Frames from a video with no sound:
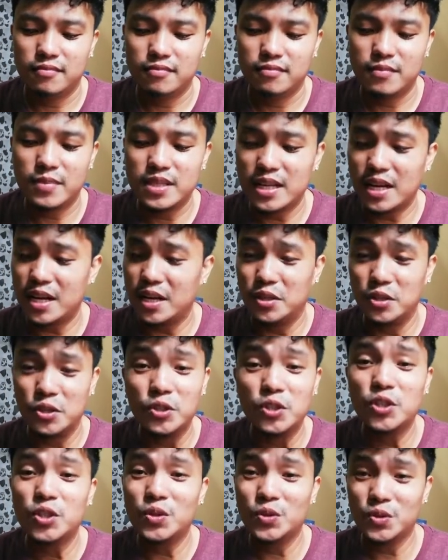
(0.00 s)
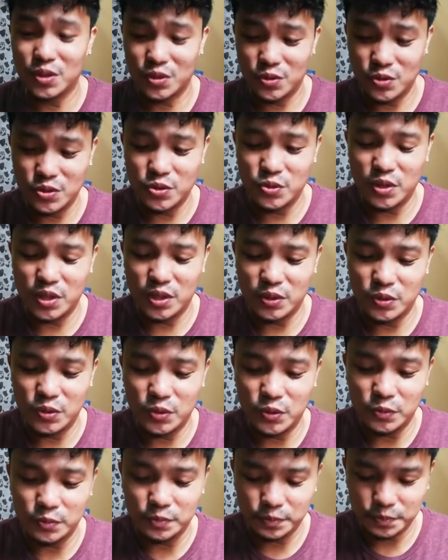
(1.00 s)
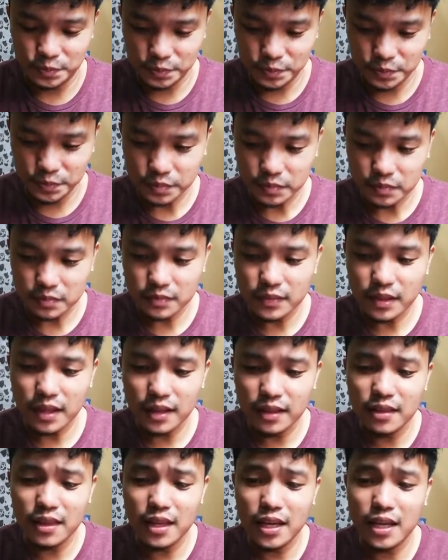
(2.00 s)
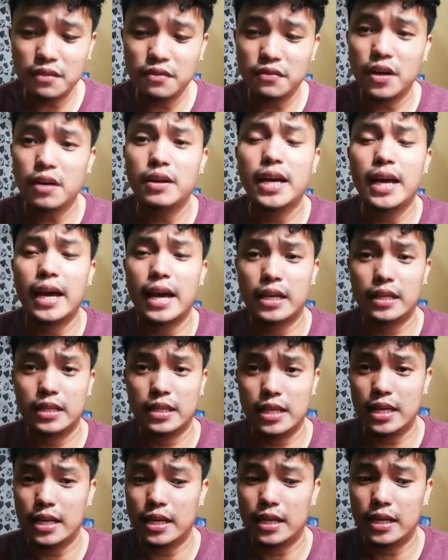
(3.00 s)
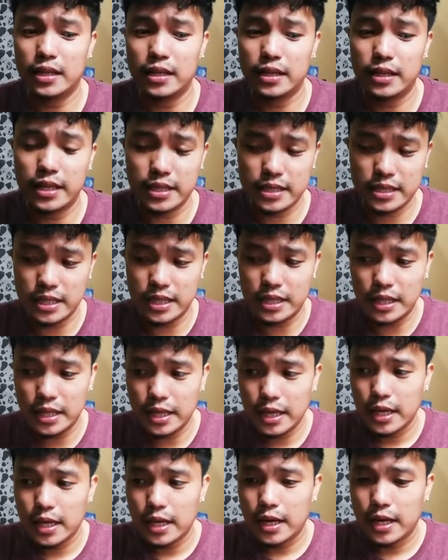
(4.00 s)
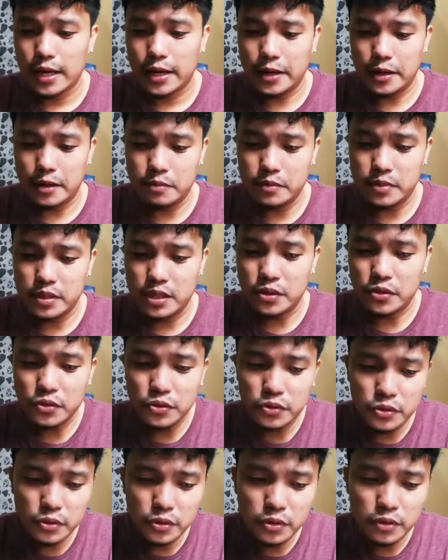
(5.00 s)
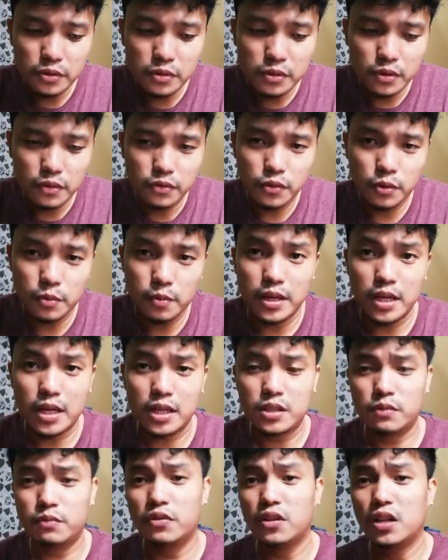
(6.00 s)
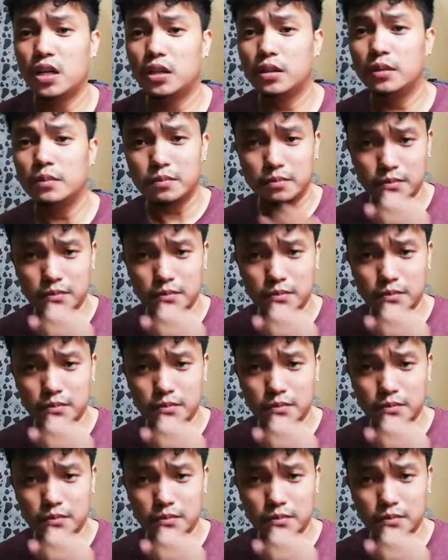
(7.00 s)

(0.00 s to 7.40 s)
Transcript: Basta, yun yung nagustuhan ko. Then, very handy. That's it. Siguro, for my next vlog,